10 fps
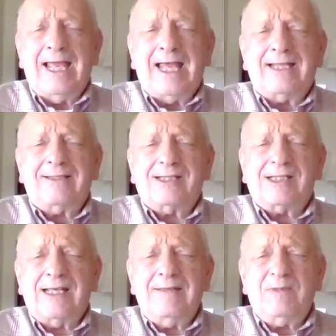at the
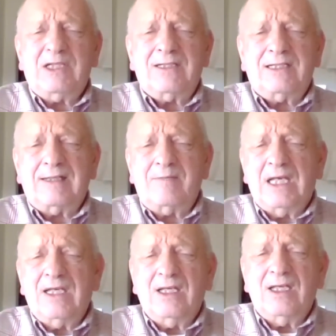same
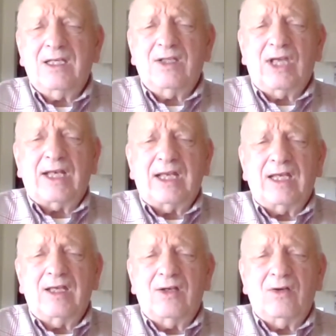time that
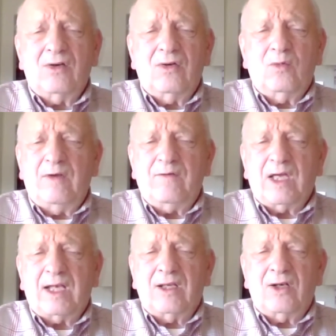we've
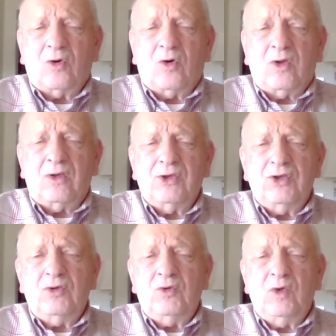got an all
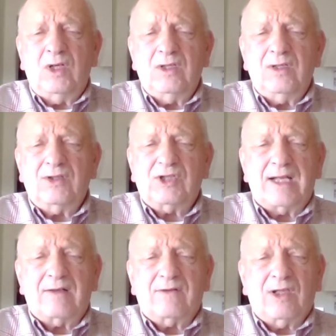new
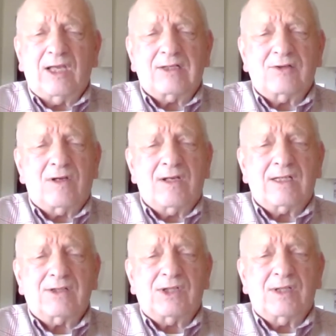set of
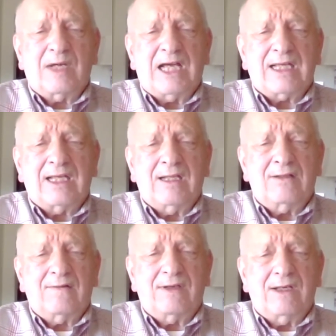electronics in the back
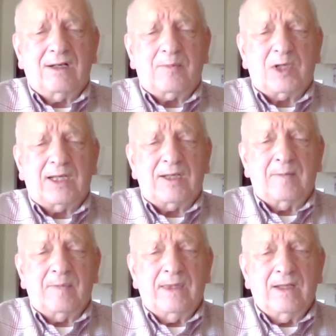end of the airplane,
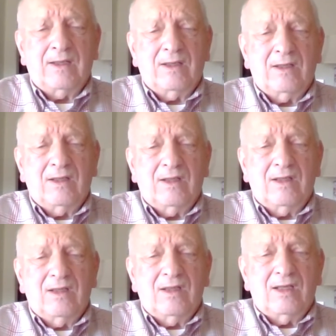
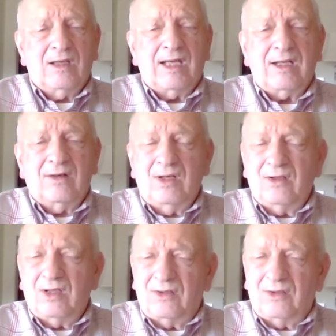
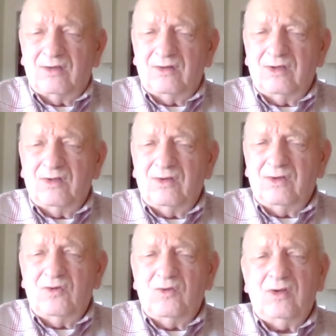and
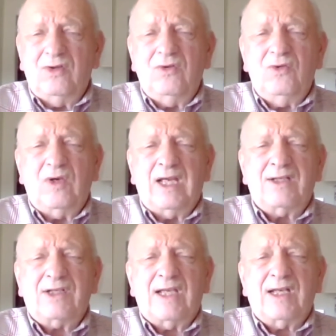new
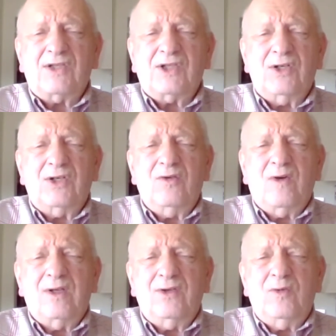antennas and
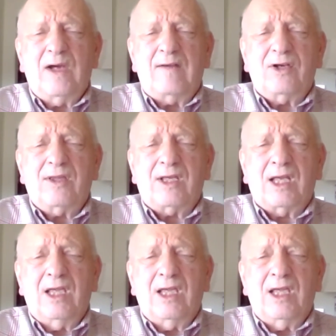new everything.